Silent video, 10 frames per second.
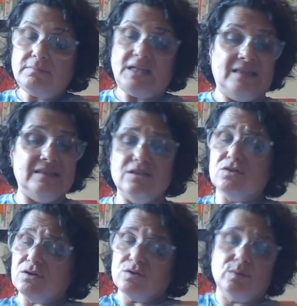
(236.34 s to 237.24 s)
This is
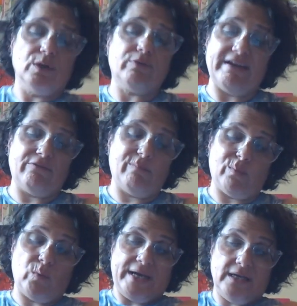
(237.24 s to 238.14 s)
also a great
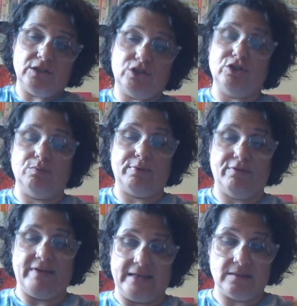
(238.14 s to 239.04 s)
way to
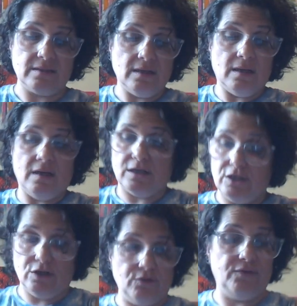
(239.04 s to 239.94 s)
prevent,
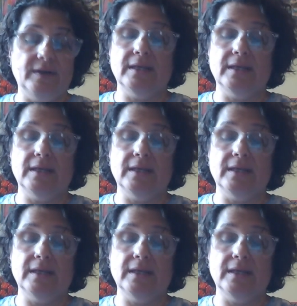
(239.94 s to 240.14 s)
filling